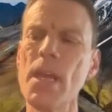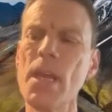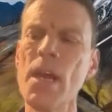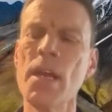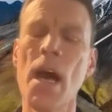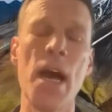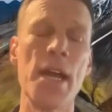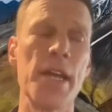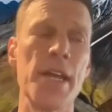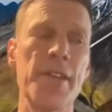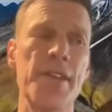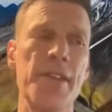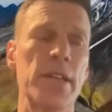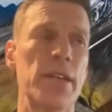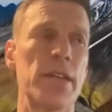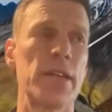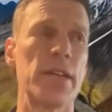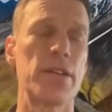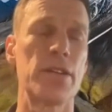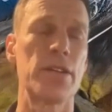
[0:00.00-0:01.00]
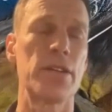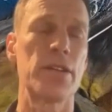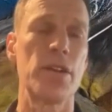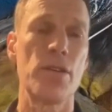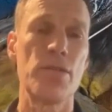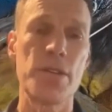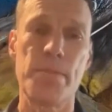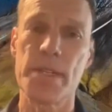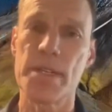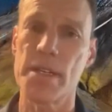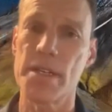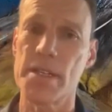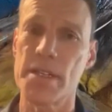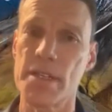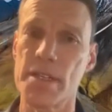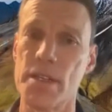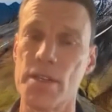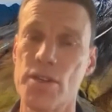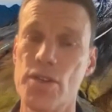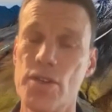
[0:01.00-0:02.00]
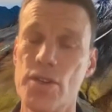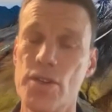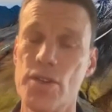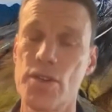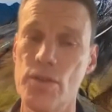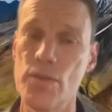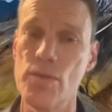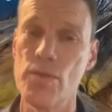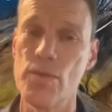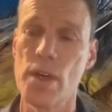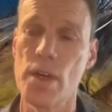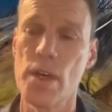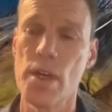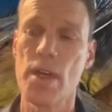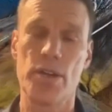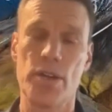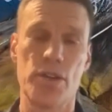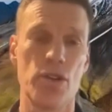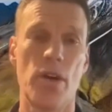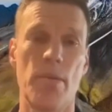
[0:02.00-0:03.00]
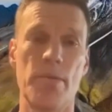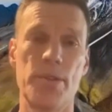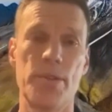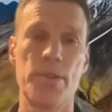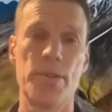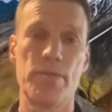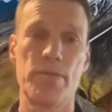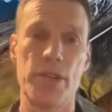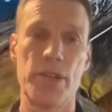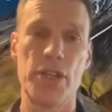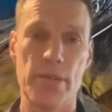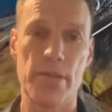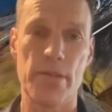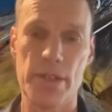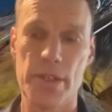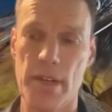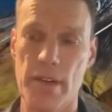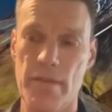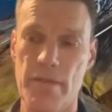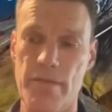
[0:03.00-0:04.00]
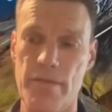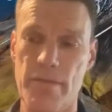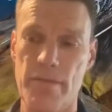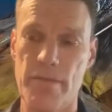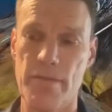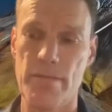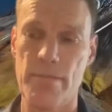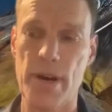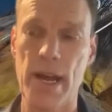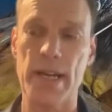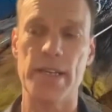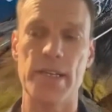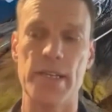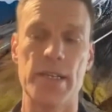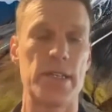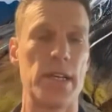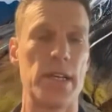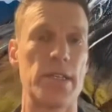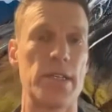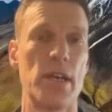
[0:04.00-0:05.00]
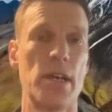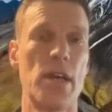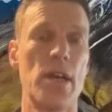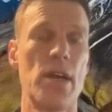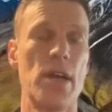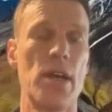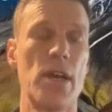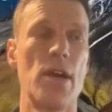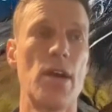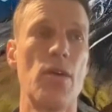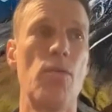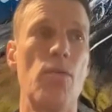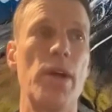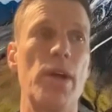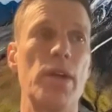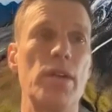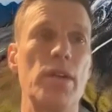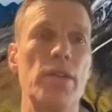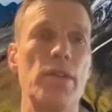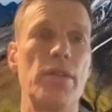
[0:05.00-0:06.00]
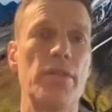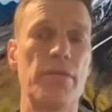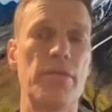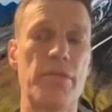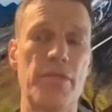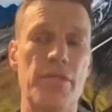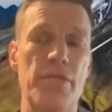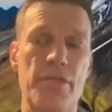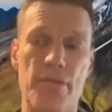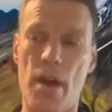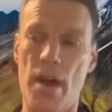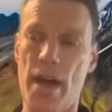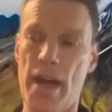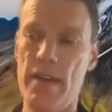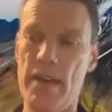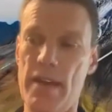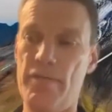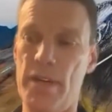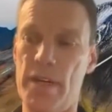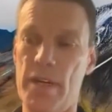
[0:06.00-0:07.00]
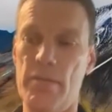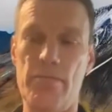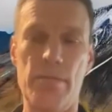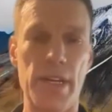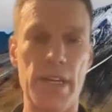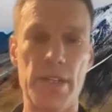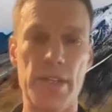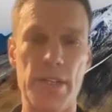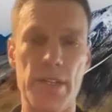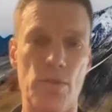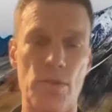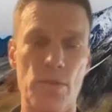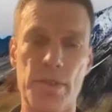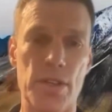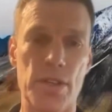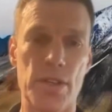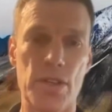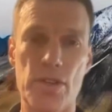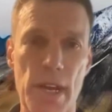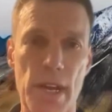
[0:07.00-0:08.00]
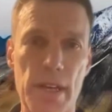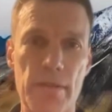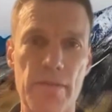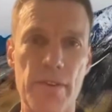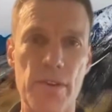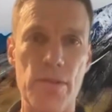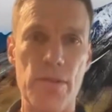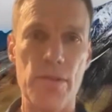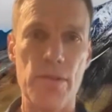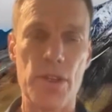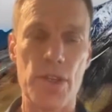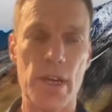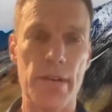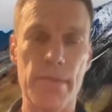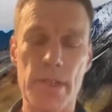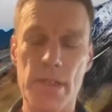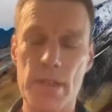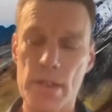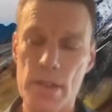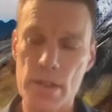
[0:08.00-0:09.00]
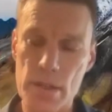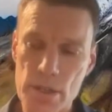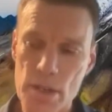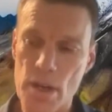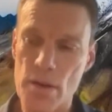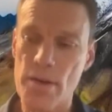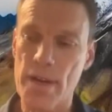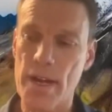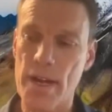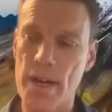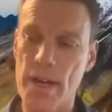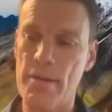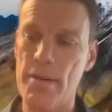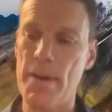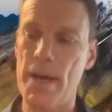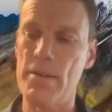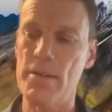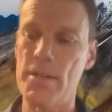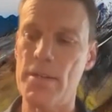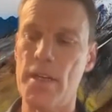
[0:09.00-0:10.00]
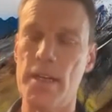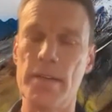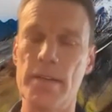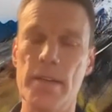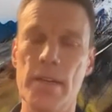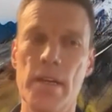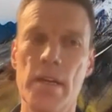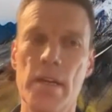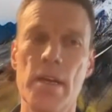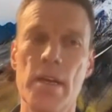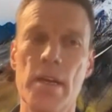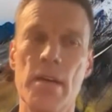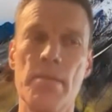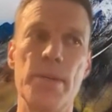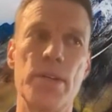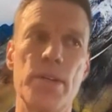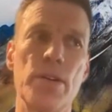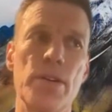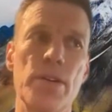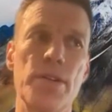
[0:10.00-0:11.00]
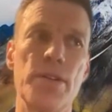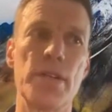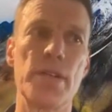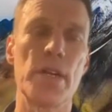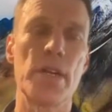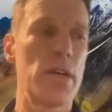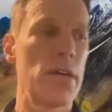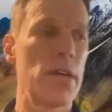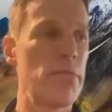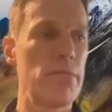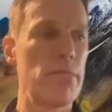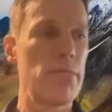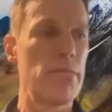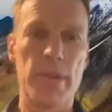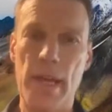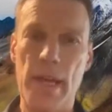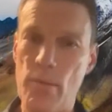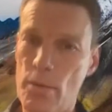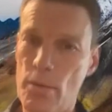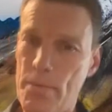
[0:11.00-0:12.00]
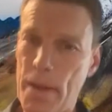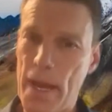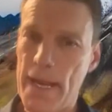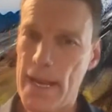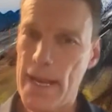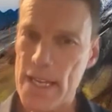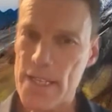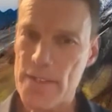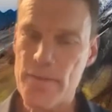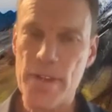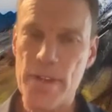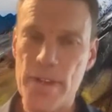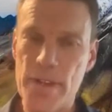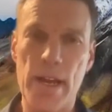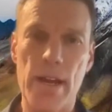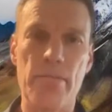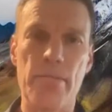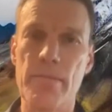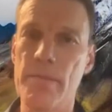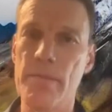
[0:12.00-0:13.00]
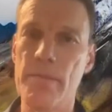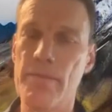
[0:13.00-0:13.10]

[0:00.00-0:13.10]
And I think that those businesses that do adopt regenerative practices will thrive in a resource constrained future. There's no doubt about it, because they will pay less for their